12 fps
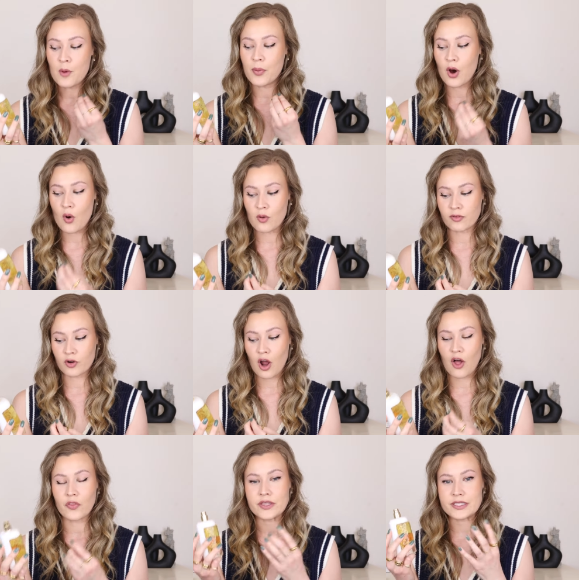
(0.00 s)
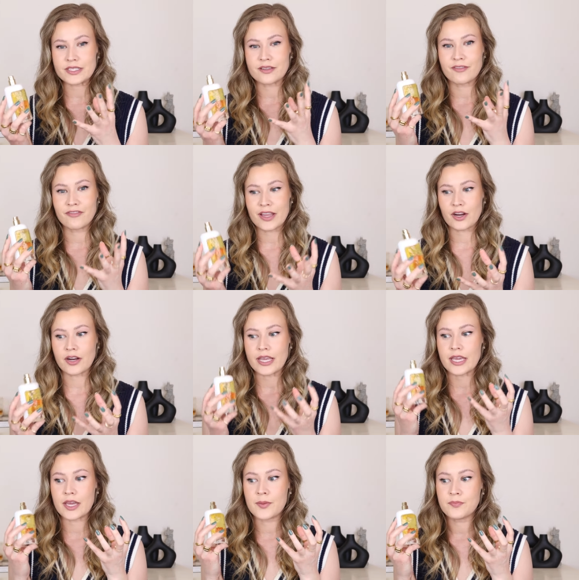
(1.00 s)
But overall, this is a
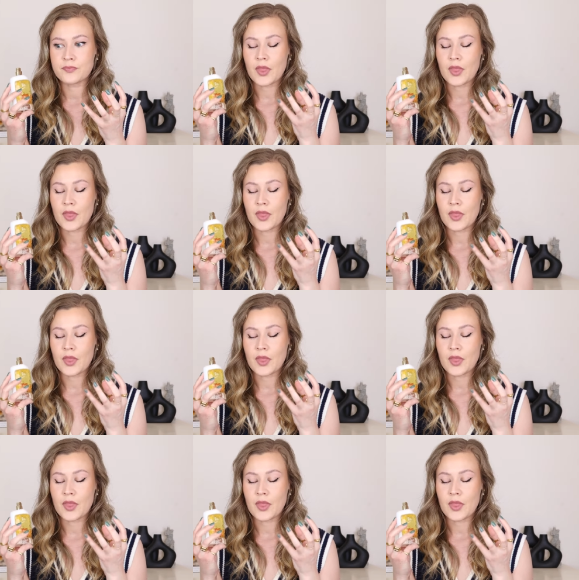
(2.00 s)
very